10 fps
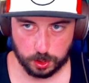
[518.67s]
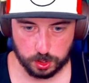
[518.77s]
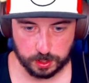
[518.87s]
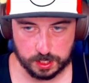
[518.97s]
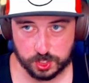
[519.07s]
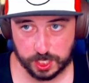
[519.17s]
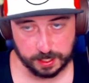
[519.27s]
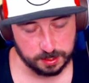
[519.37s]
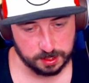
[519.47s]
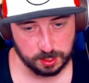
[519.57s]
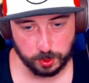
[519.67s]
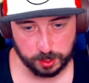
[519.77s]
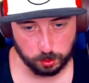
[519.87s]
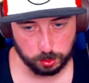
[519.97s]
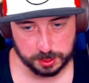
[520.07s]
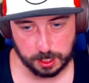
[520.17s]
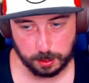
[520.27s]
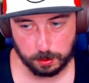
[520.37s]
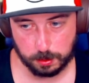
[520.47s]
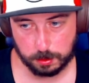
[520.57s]
you can check to see what it rules
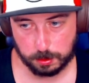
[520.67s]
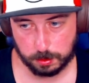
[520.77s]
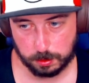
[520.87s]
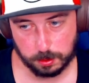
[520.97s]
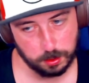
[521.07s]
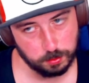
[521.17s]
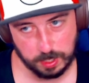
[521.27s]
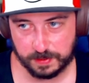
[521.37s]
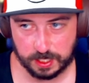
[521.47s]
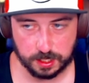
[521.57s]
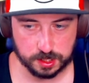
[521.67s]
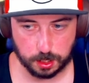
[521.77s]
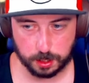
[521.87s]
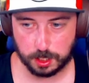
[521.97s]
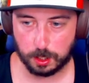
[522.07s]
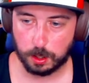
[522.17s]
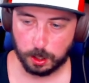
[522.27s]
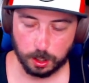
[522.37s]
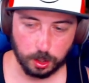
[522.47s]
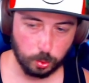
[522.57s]
out. Revenant is on there.
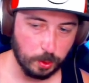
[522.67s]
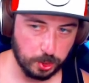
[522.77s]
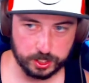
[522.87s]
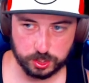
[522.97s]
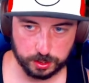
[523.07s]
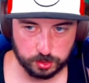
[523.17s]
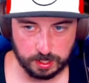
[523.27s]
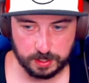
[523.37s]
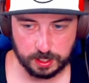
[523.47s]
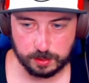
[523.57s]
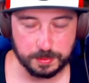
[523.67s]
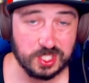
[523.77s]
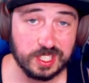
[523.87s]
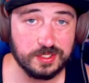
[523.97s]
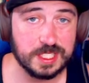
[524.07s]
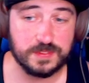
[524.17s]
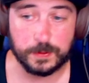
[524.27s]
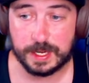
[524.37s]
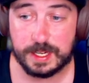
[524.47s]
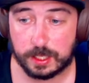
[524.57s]
We're pretty sure it's a Revenant anyway, but you can do this
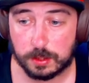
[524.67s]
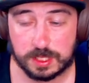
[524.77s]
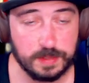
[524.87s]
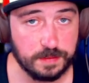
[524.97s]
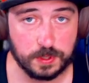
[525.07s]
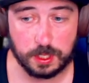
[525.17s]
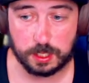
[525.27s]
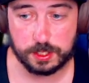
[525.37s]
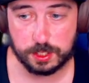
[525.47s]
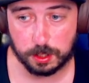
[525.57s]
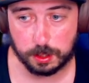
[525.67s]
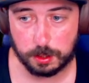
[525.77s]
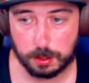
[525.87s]
for any ghost, even if you're not sure.